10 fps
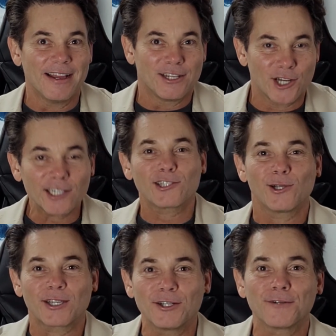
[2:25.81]
Just
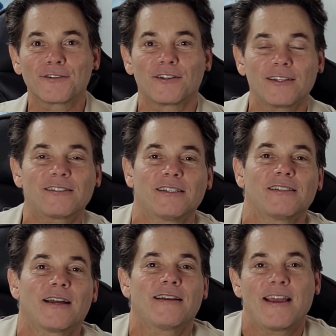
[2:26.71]
looking over the
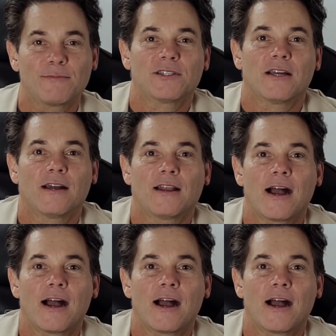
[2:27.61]
listings on Amazon,